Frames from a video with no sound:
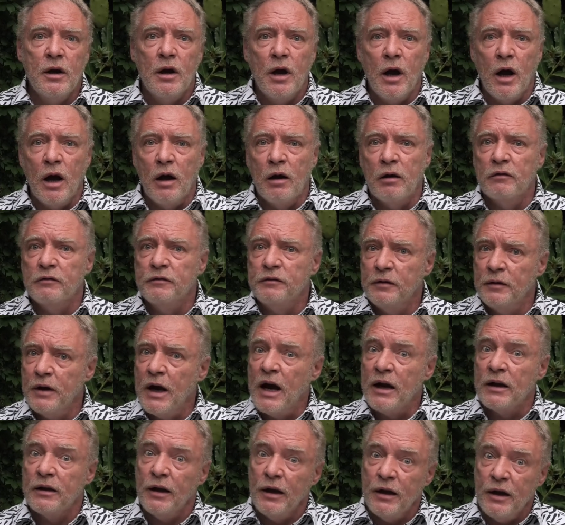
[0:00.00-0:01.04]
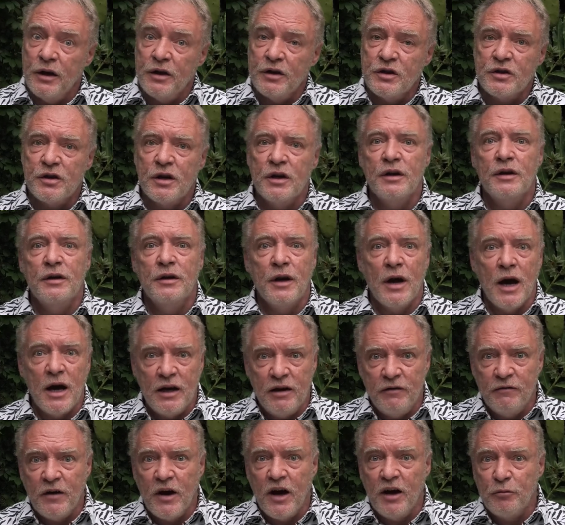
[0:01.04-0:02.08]
of at least
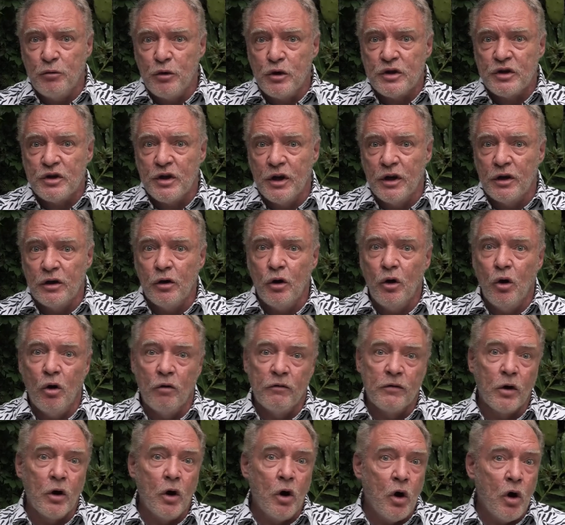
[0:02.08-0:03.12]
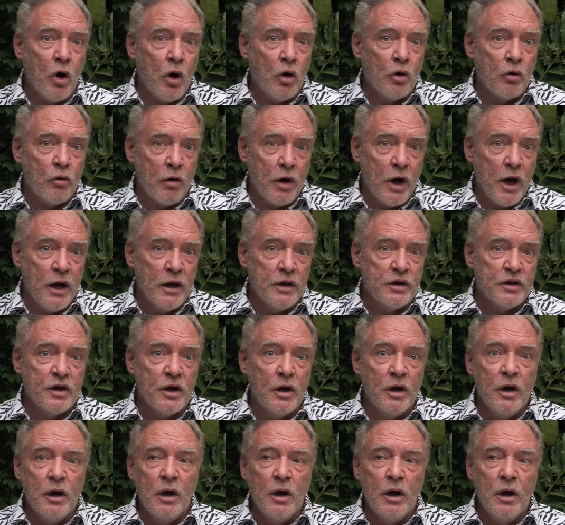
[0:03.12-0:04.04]
95% over all grades.